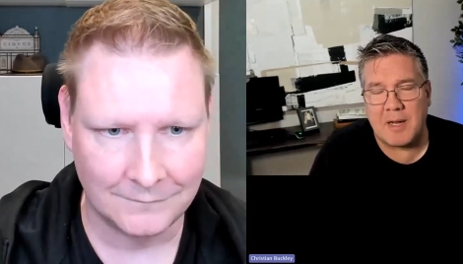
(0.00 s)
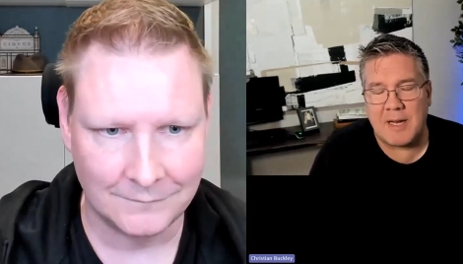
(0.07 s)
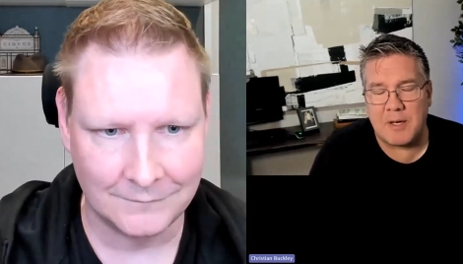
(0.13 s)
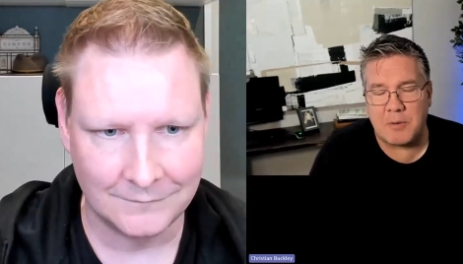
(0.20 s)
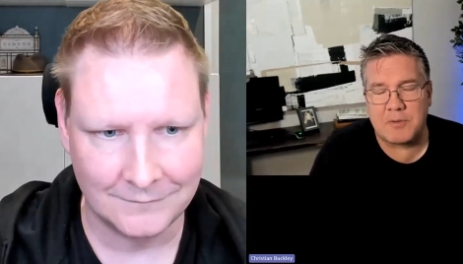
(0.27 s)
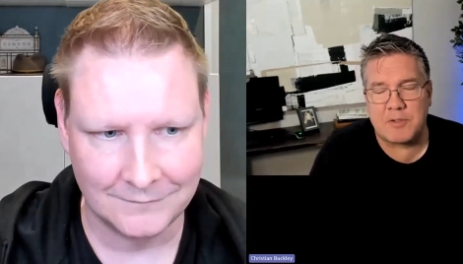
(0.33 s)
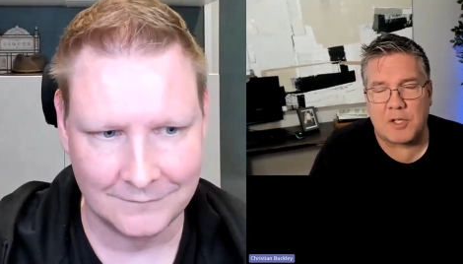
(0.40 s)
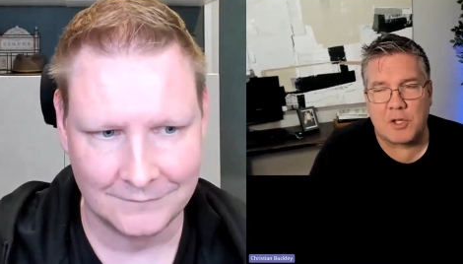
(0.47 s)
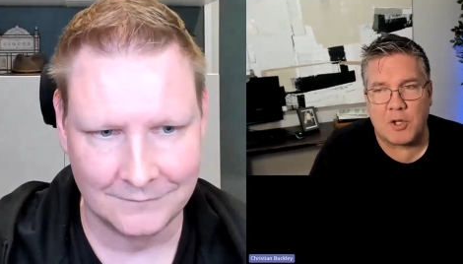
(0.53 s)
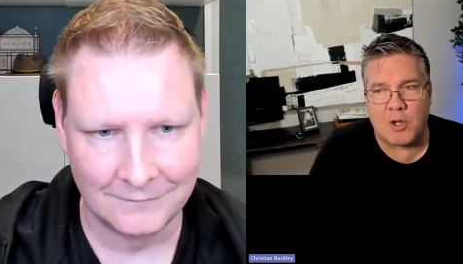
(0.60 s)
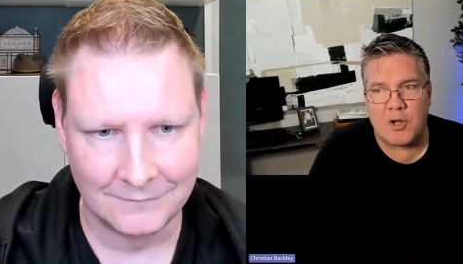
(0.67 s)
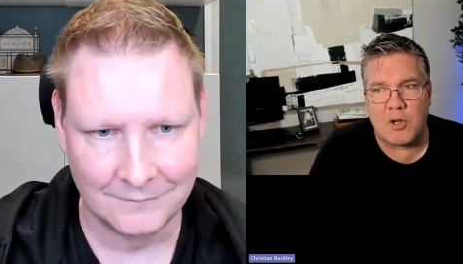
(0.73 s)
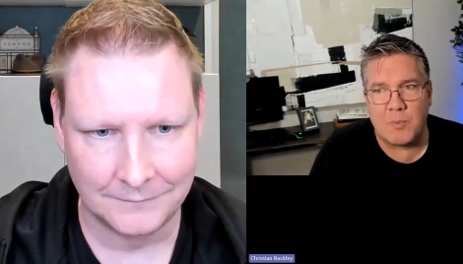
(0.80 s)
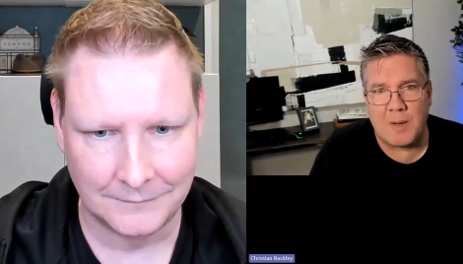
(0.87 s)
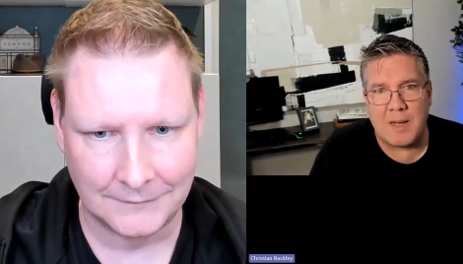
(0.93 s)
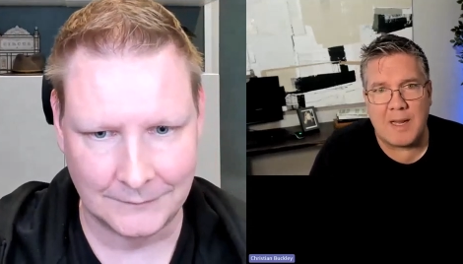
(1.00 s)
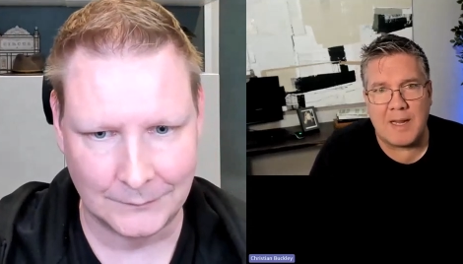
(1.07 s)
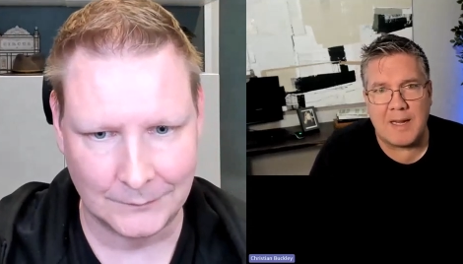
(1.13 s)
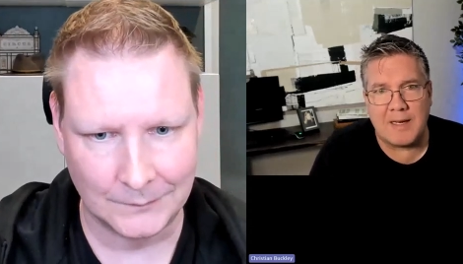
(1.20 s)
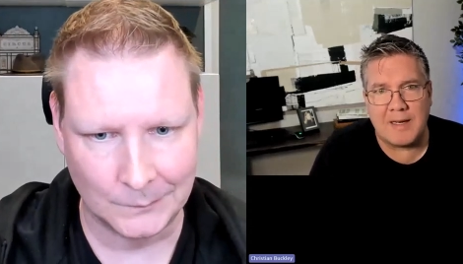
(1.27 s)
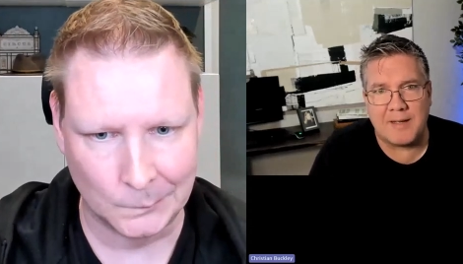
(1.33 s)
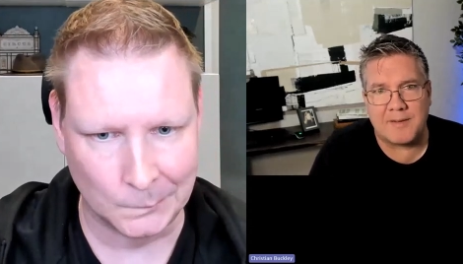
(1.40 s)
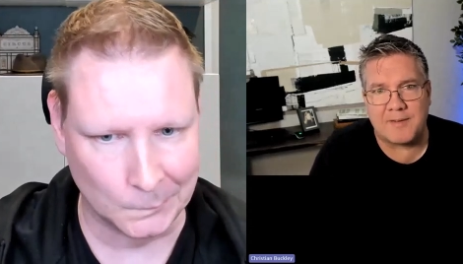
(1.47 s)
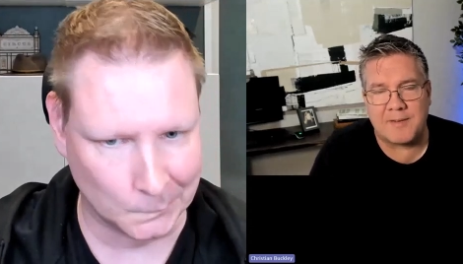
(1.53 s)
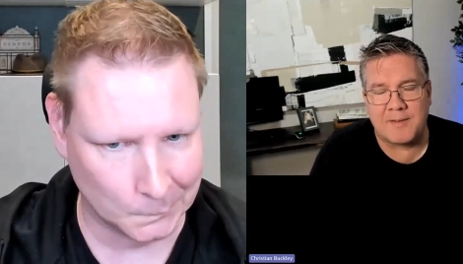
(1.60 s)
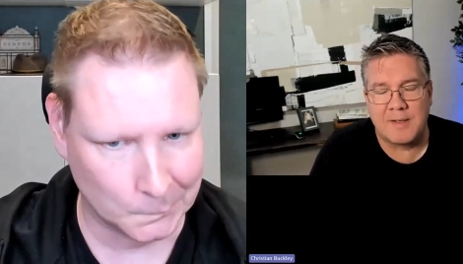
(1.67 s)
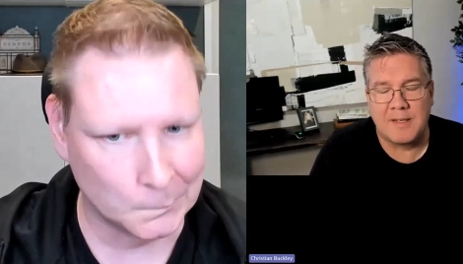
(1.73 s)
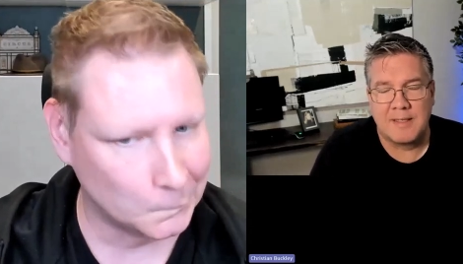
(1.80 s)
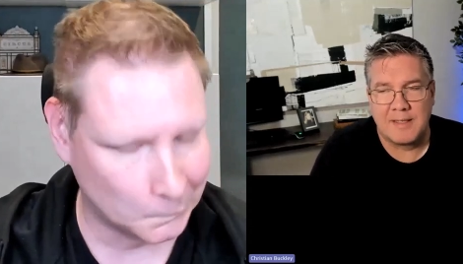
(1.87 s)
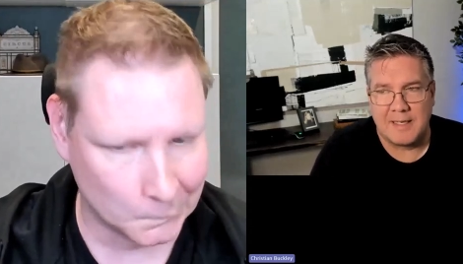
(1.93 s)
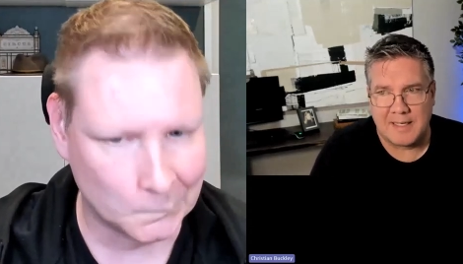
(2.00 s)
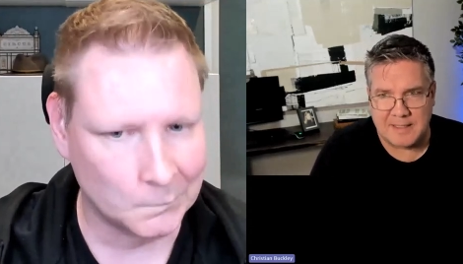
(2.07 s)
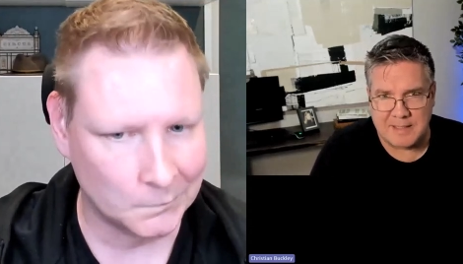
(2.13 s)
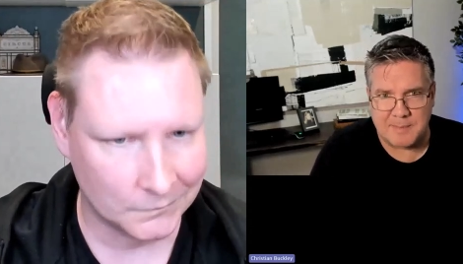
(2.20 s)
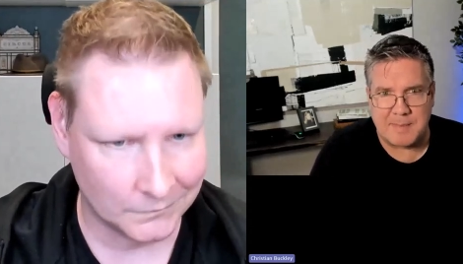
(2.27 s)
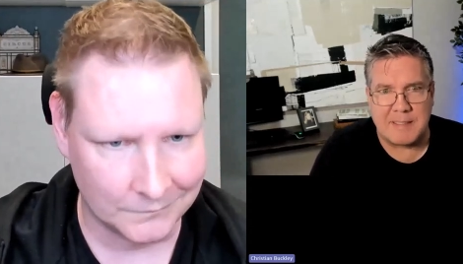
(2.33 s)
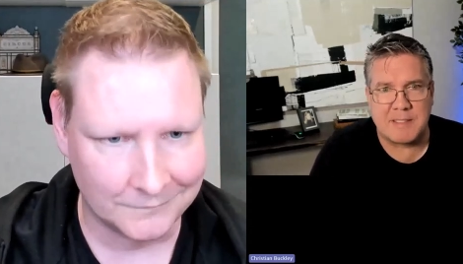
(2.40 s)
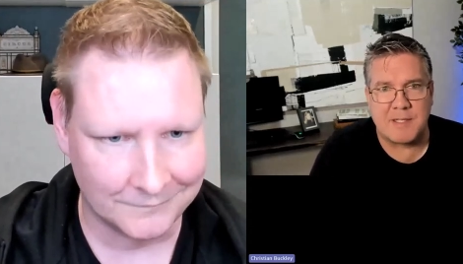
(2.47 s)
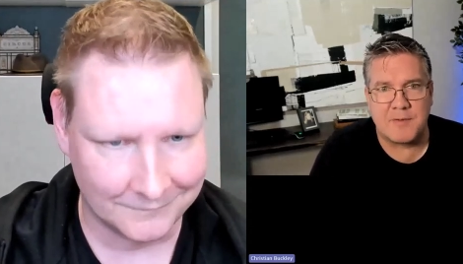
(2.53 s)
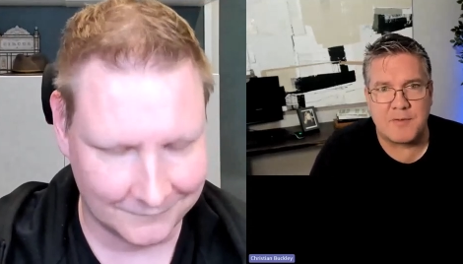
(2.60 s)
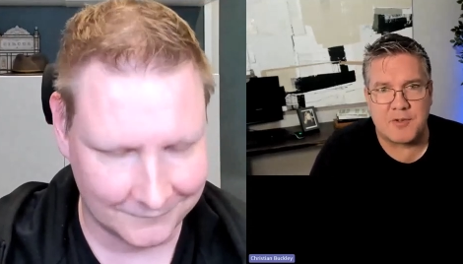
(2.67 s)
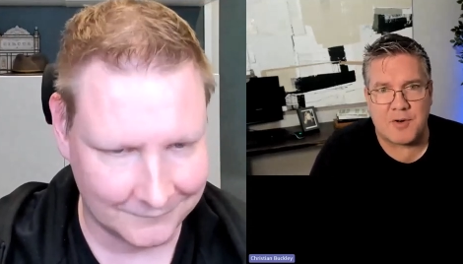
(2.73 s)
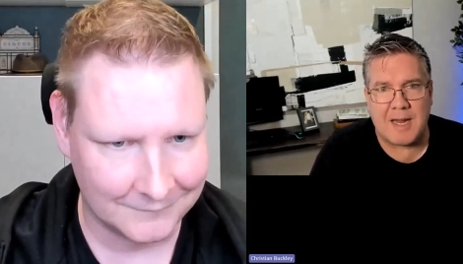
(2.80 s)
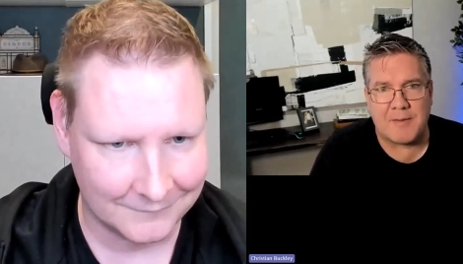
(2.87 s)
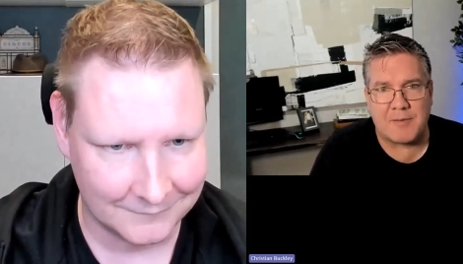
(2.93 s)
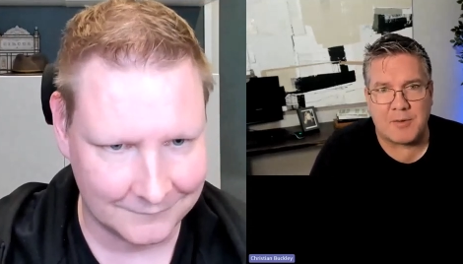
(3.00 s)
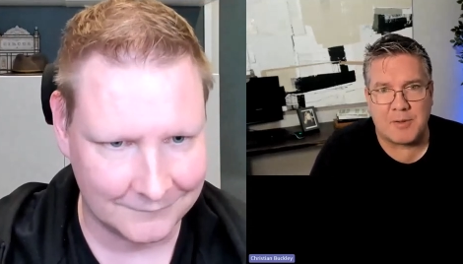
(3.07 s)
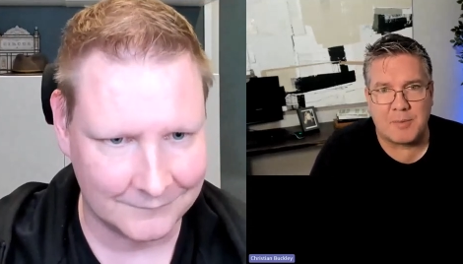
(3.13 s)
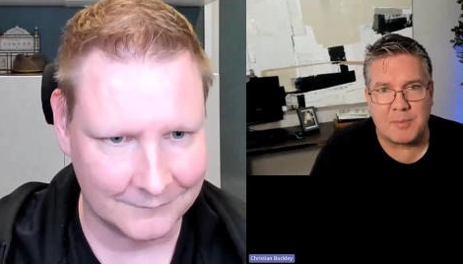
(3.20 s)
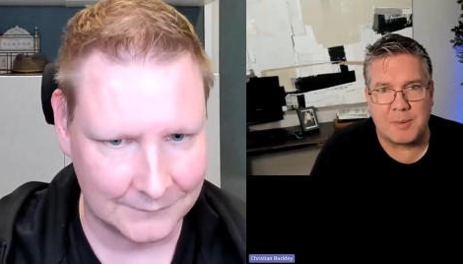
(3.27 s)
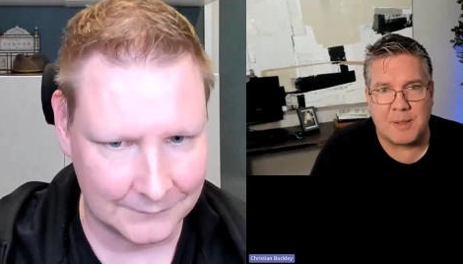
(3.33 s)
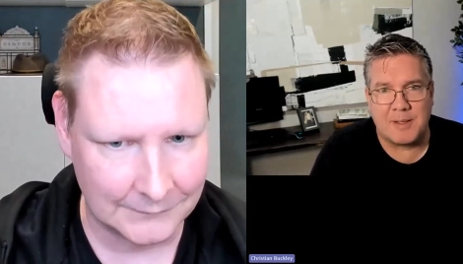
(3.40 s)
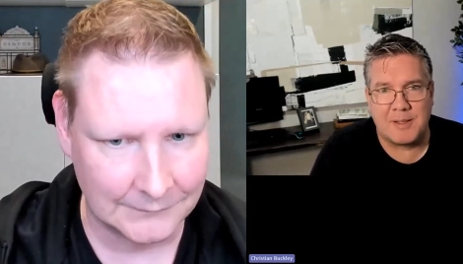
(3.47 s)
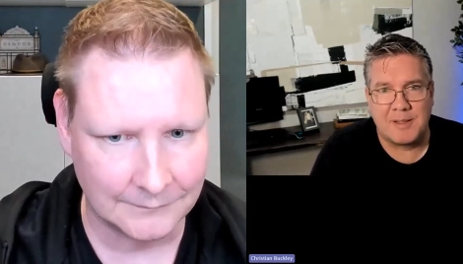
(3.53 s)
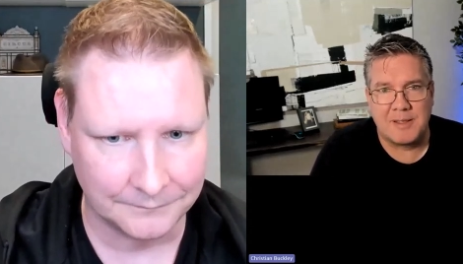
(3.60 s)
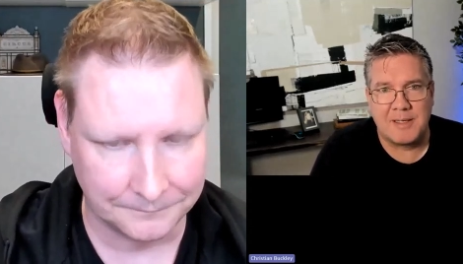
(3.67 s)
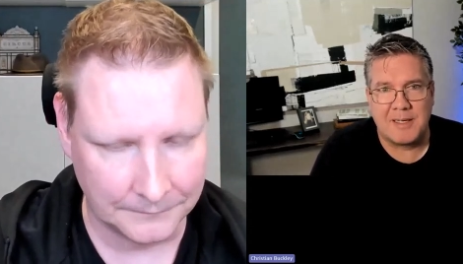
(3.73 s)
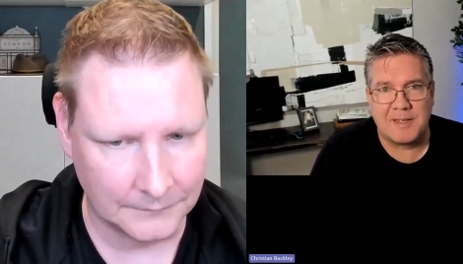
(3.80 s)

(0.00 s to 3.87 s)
Speaker 1: I know it's a long way and it's expensive travel, but